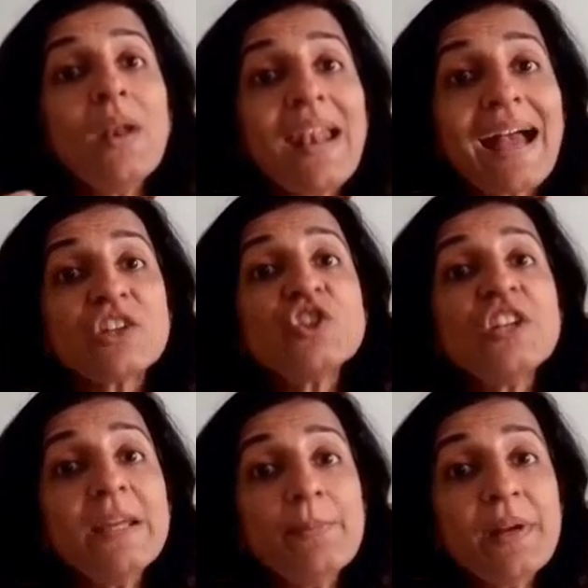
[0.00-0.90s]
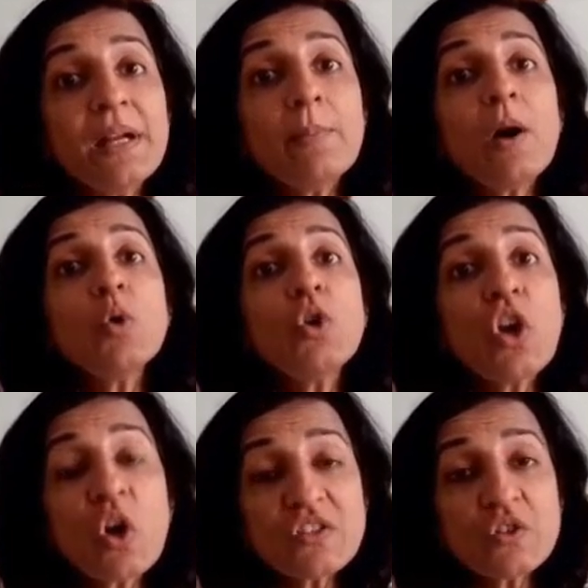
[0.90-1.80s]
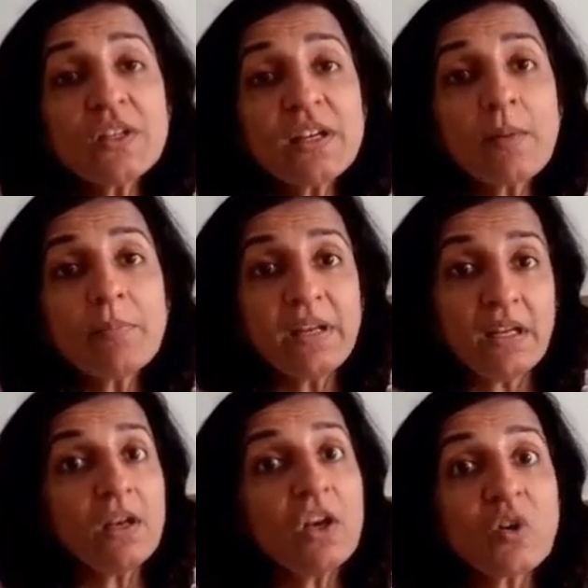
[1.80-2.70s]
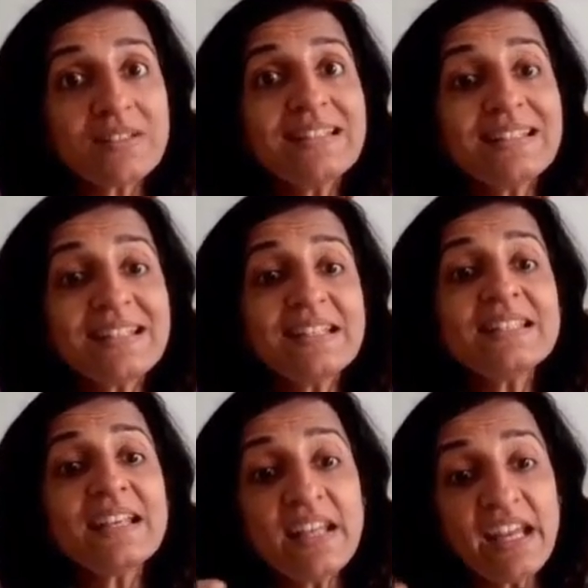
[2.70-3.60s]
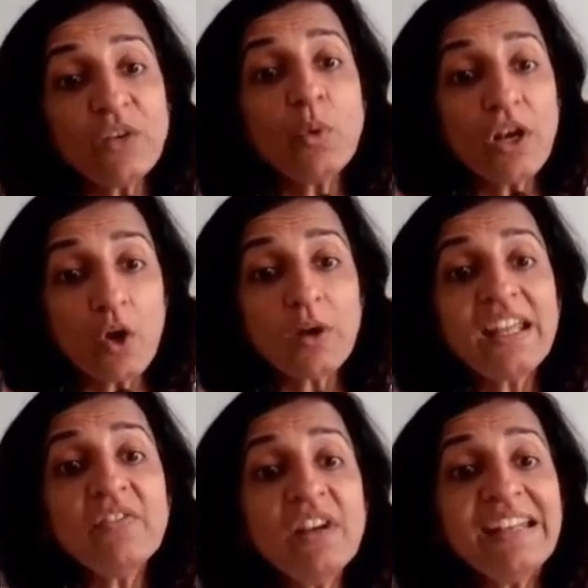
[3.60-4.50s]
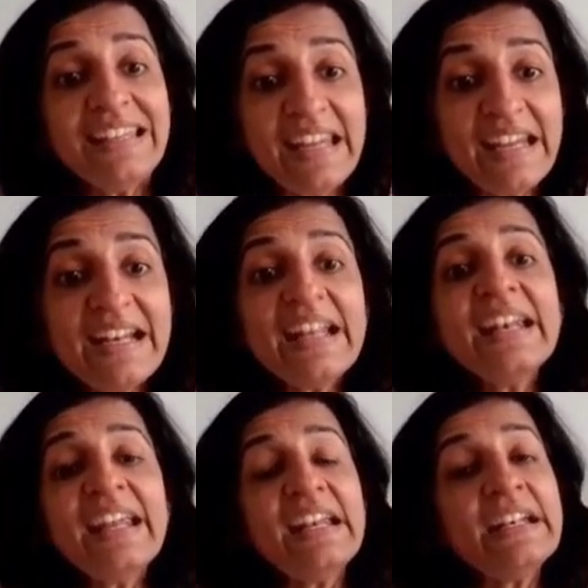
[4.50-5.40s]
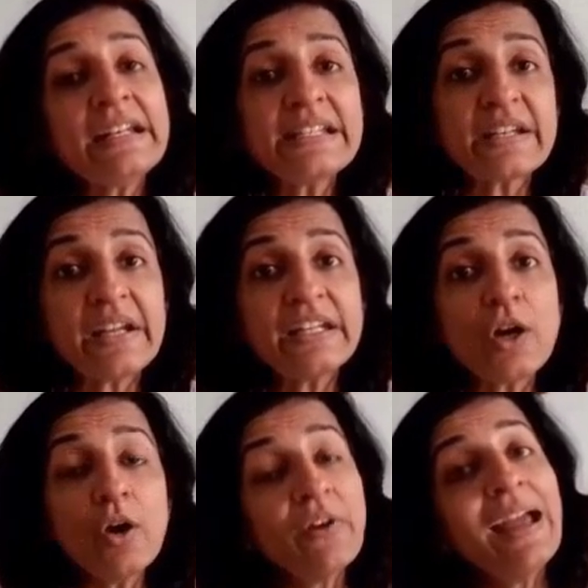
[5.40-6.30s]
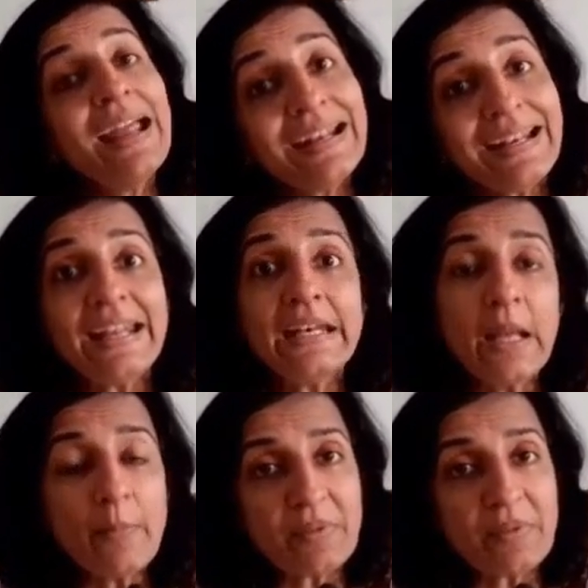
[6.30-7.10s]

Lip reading: will actually bring about loss to the company. Loss in the sense that it will not even yield an interest rate of 10%.